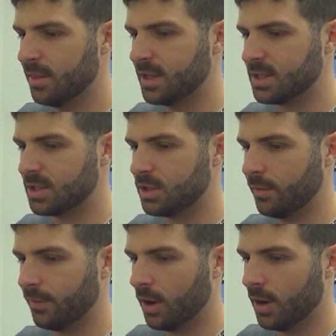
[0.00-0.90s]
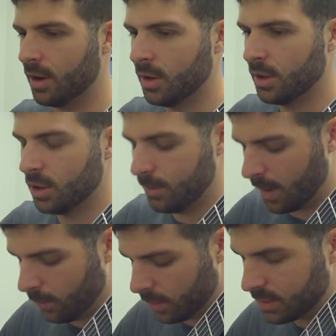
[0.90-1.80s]
this is too far. You
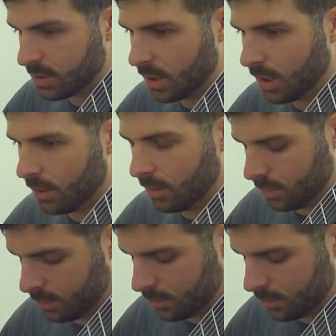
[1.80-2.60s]
might want to go